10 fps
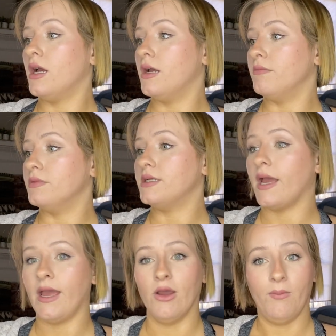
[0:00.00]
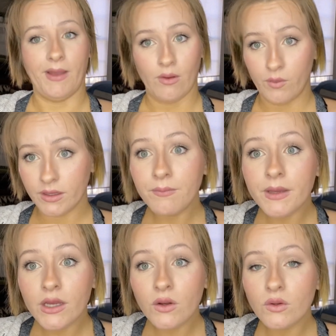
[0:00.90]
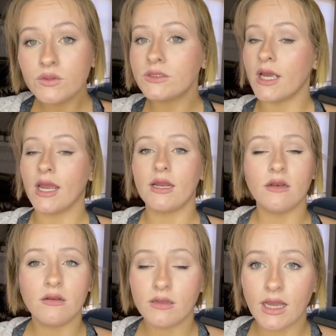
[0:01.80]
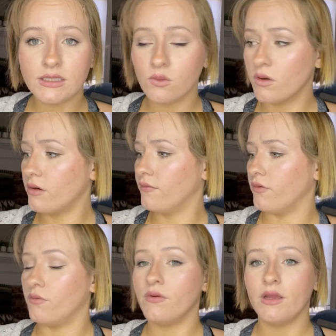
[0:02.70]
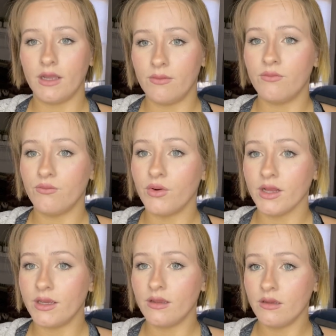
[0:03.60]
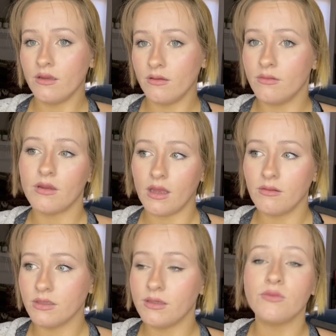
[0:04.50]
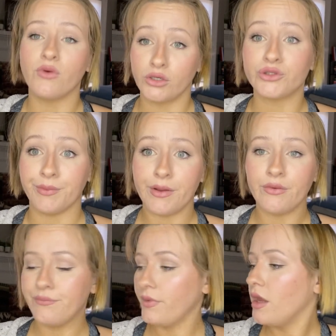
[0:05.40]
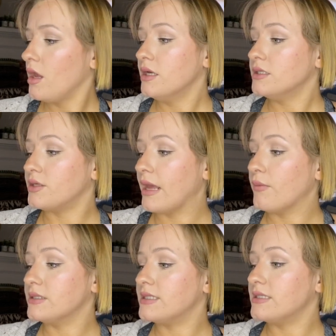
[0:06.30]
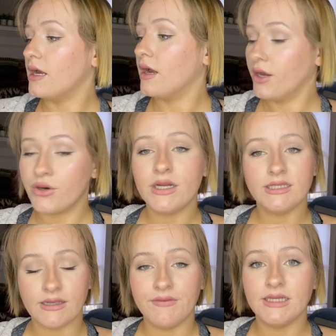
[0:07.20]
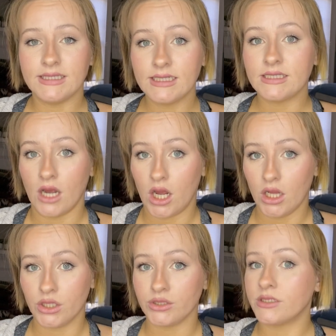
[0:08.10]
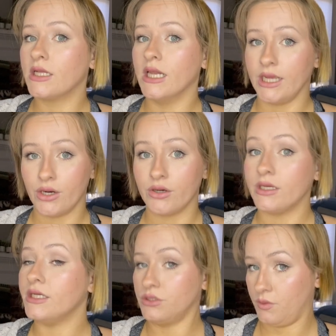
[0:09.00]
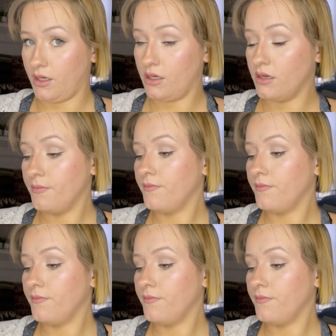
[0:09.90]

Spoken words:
to help out with bills, and that's wonderful, and really grocery bill. So that was $176 clear each week.